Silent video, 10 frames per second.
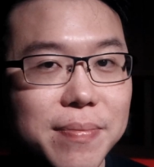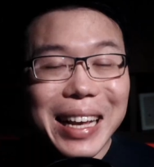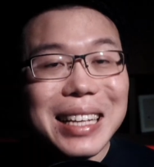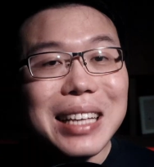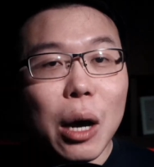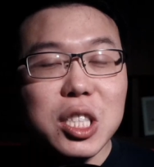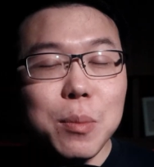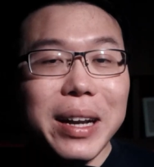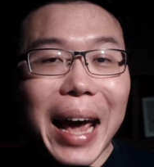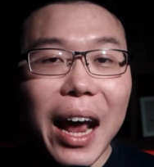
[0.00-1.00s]
This
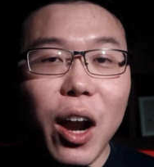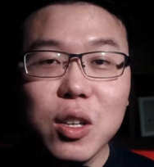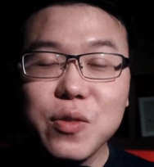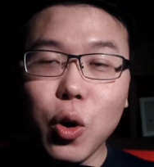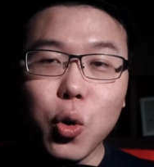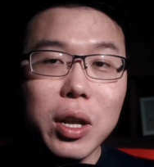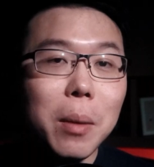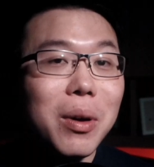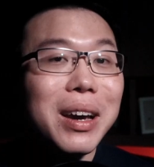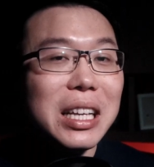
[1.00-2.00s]
ultimate add-ons for
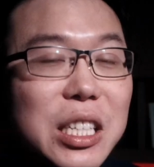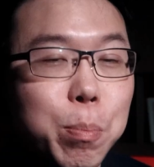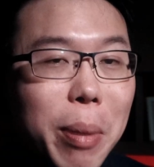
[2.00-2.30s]
Gutenberg is